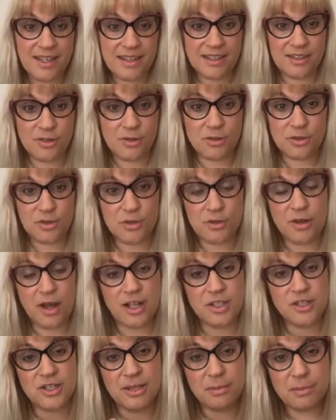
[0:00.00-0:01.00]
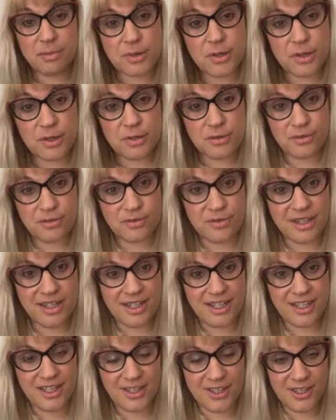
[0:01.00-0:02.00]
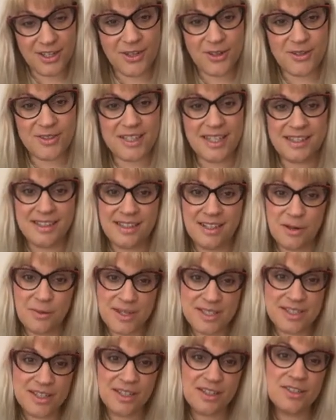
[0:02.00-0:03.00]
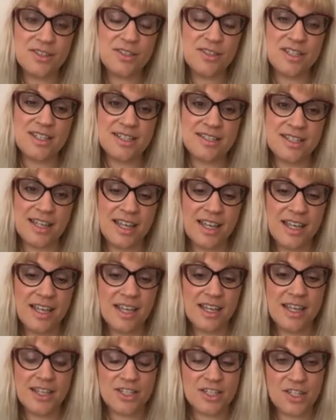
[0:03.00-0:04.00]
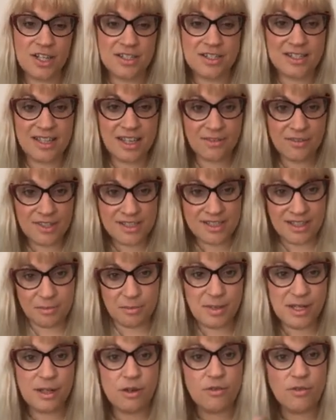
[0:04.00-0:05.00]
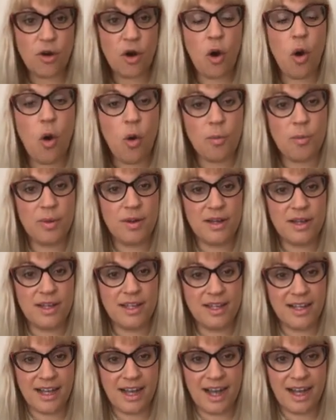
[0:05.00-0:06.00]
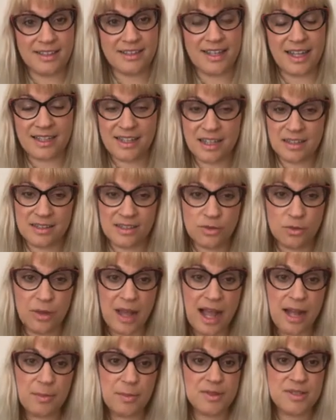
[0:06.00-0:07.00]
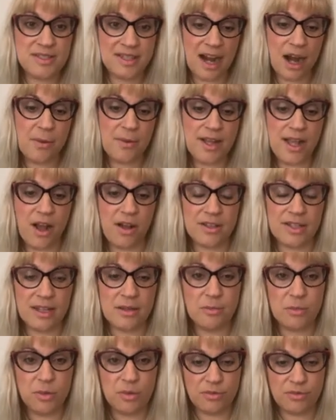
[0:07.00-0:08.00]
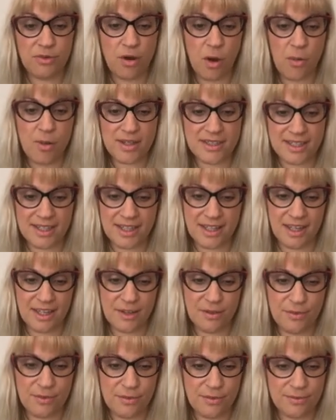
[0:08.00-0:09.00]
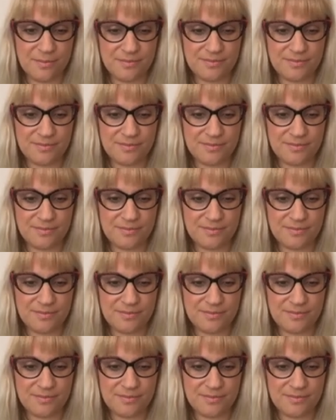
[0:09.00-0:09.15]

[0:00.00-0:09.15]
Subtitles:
to actually prove, that there is a continuity, just give us that bit of hope and that to help us carry on and move forward in life.